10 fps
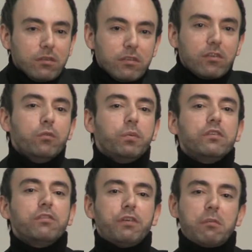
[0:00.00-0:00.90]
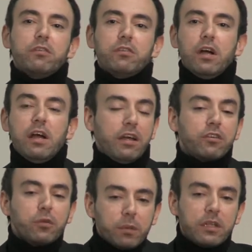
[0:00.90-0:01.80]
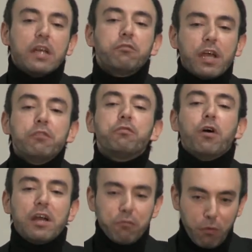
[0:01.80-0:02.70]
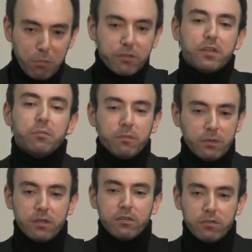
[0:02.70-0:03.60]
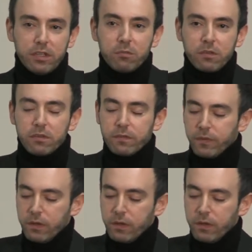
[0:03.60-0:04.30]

it could be a defamatory. It could be an informatory statement.